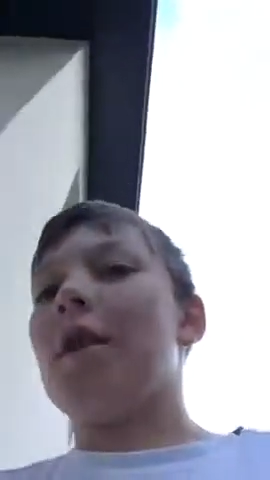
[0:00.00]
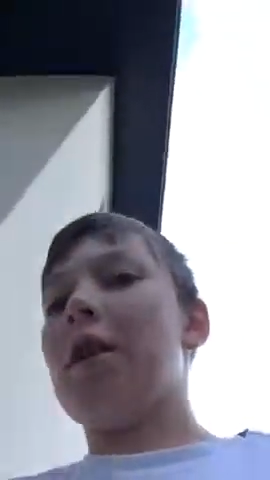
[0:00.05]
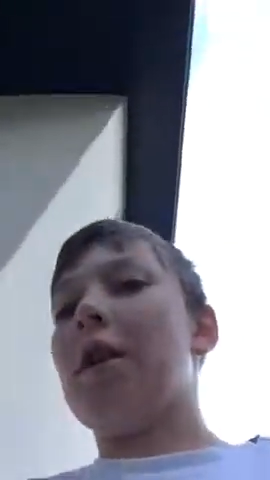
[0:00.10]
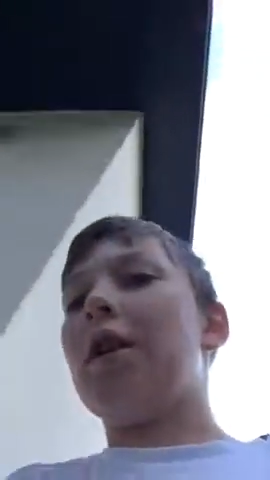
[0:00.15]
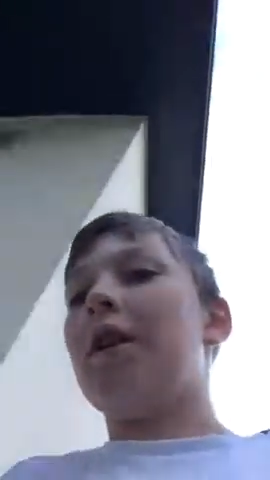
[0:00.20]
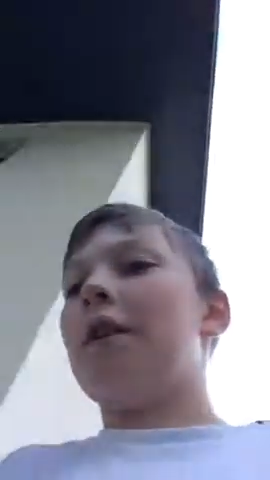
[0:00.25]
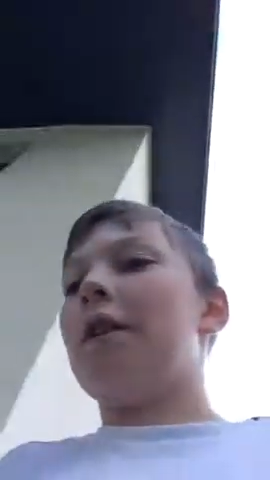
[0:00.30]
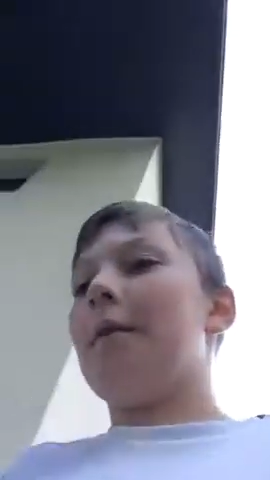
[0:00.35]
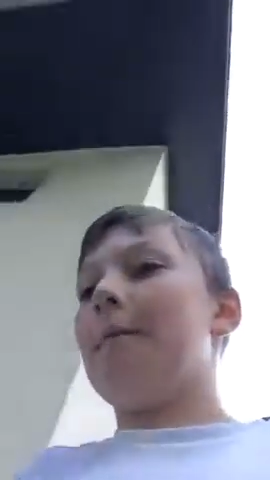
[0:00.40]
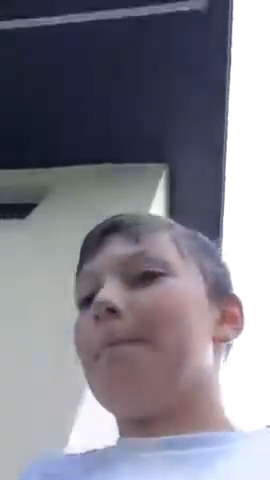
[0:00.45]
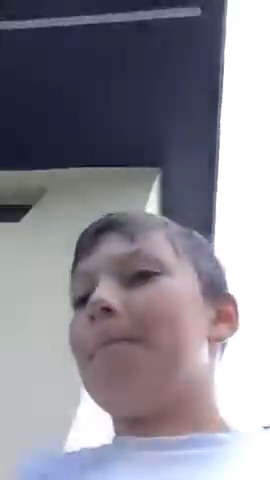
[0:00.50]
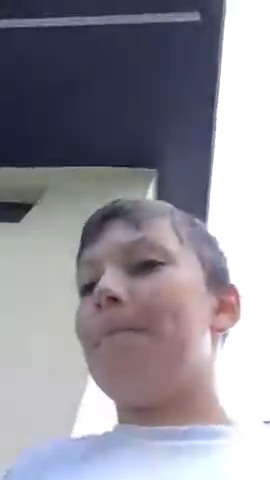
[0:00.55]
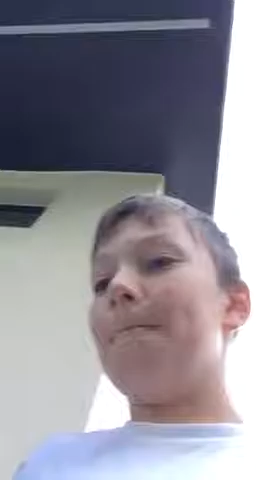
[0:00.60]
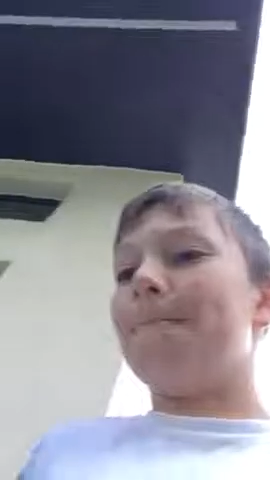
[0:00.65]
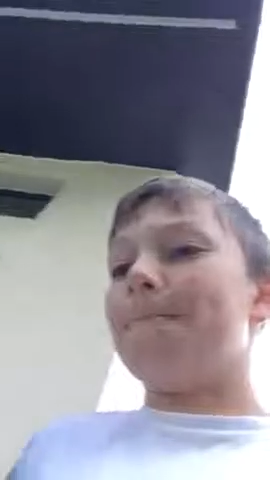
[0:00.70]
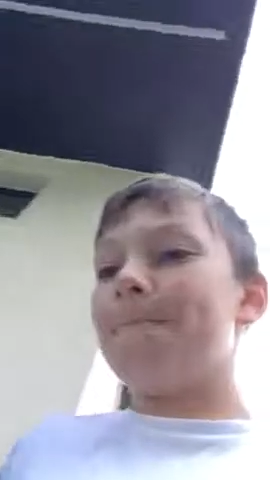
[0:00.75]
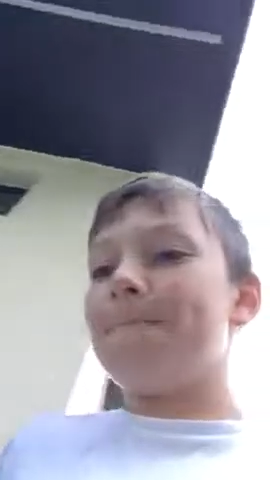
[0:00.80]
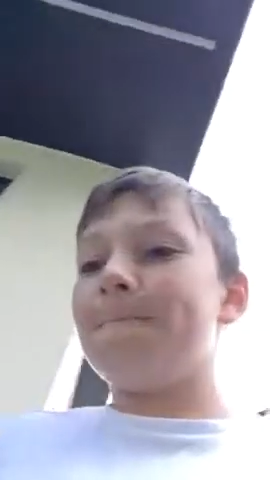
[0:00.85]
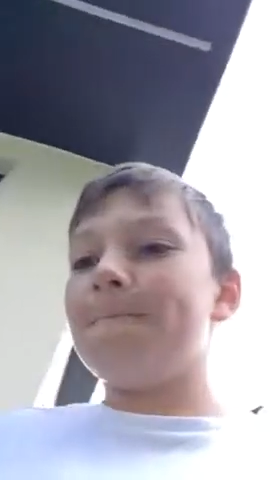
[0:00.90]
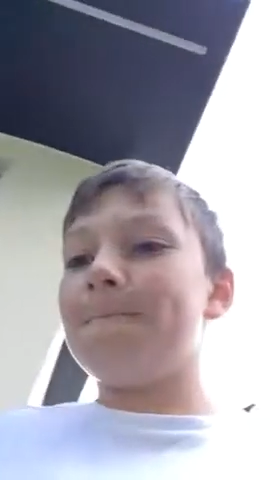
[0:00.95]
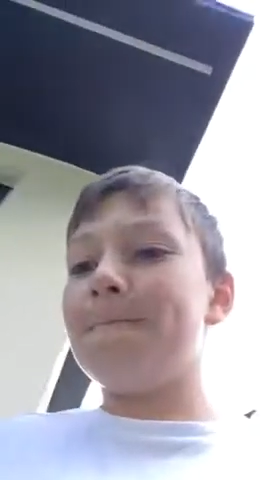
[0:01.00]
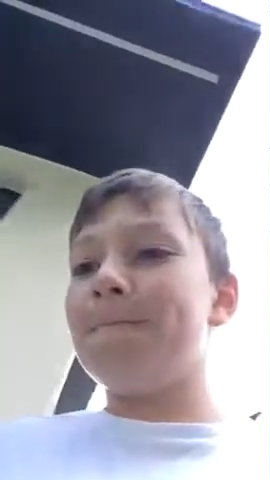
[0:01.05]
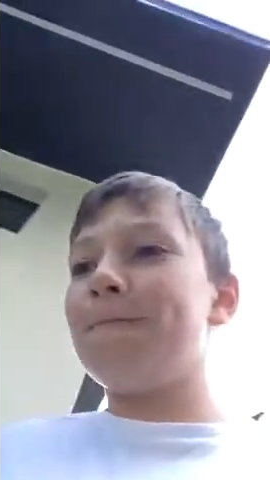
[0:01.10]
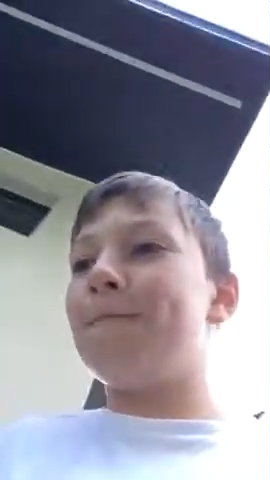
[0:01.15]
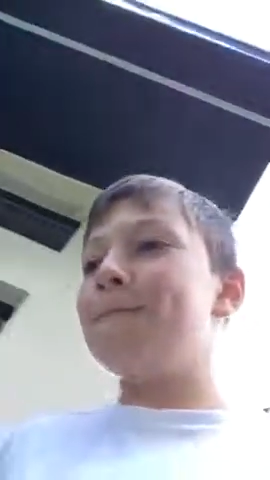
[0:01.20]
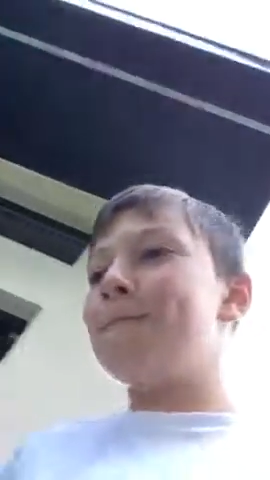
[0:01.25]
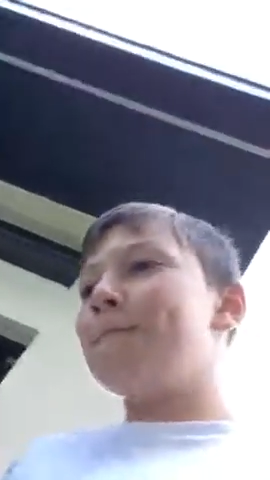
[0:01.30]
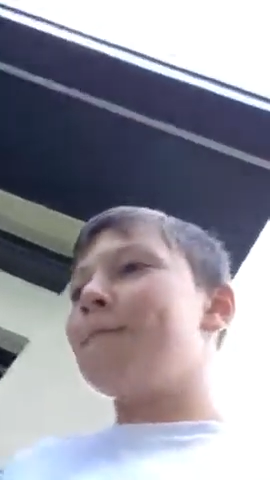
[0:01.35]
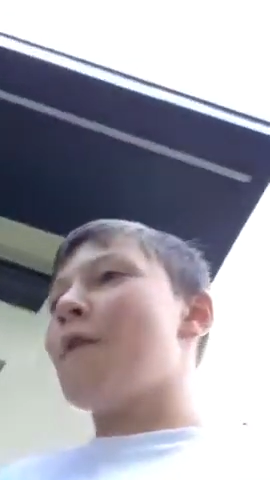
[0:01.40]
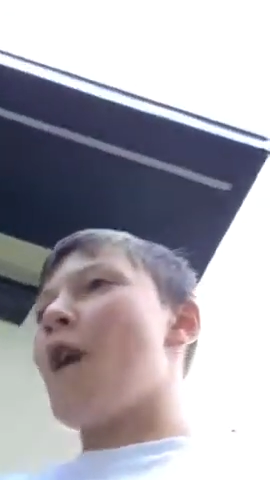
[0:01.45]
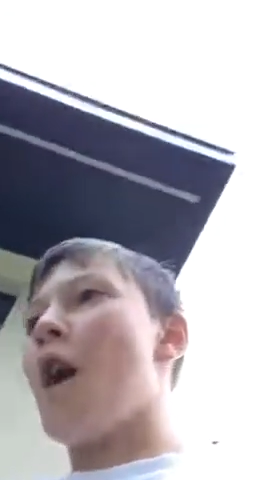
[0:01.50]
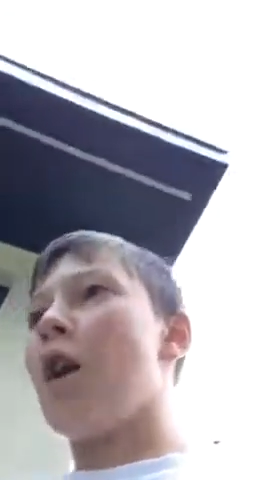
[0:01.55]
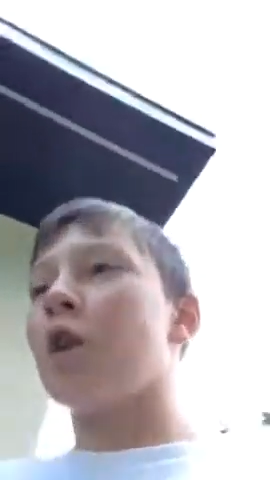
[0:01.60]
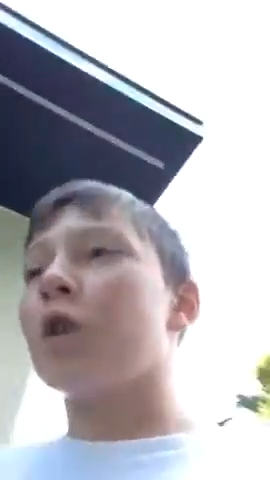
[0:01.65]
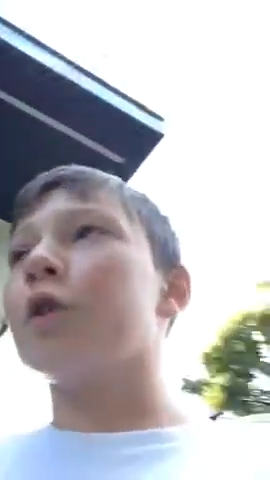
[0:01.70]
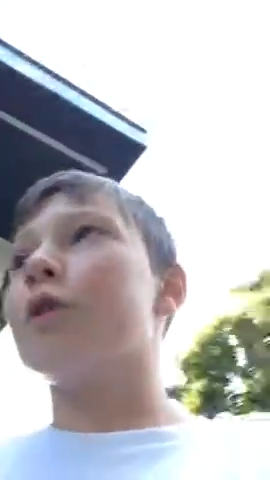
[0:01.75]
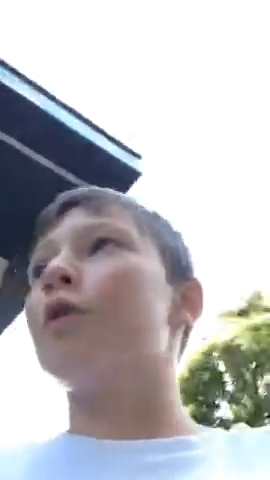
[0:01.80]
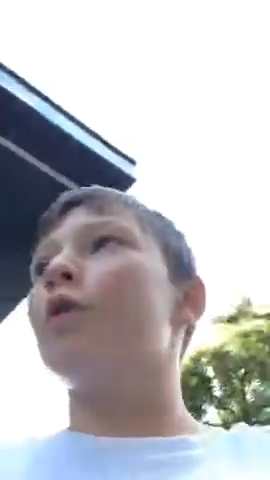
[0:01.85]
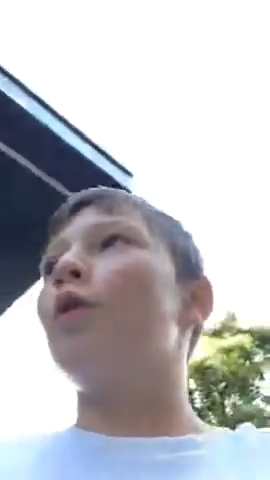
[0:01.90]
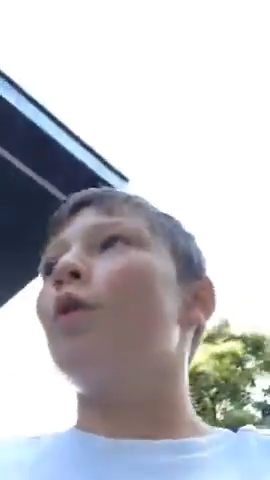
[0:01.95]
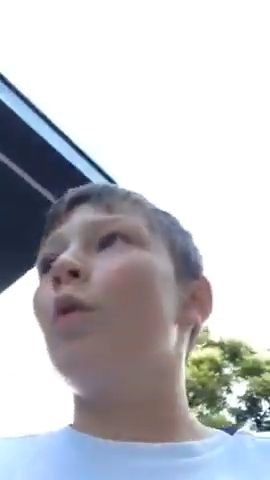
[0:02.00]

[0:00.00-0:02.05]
Um, I'm going to